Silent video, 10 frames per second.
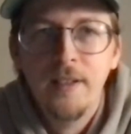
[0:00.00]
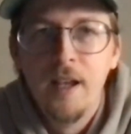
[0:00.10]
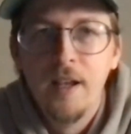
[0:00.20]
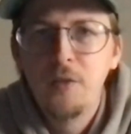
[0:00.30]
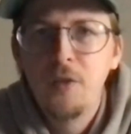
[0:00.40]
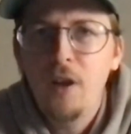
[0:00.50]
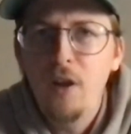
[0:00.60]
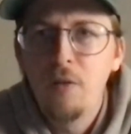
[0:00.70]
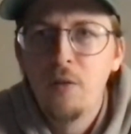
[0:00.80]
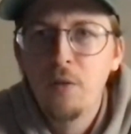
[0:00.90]
And he was like,
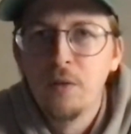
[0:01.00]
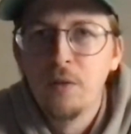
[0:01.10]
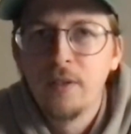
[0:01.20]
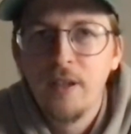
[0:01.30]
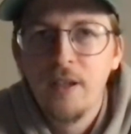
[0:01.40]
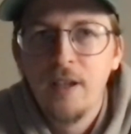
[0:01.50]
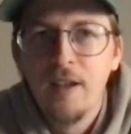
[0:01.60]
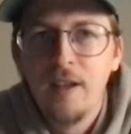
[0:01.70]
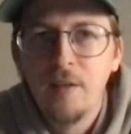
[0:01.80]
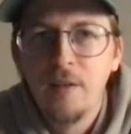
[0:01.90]
"Oh, cool."
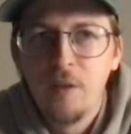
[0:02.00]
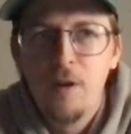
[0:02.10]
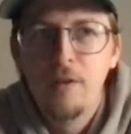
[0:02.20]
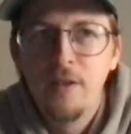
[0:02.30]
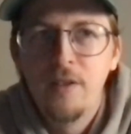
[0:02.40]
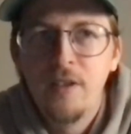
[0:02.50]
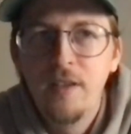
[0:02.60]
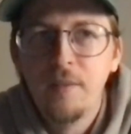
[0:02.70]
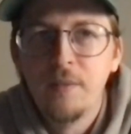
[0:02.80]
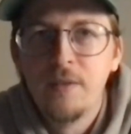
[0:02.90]
And he was like, "Why don't you
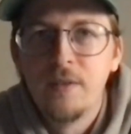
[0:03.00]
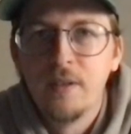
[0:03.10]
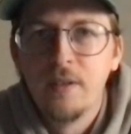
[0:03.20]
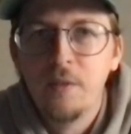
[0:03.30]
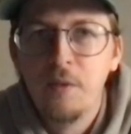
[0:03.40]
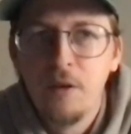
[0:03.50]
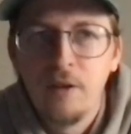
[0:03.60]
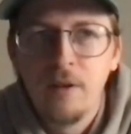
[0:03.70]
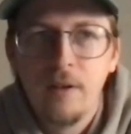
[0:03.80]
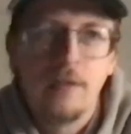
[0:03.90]
send them to the New Yorker?"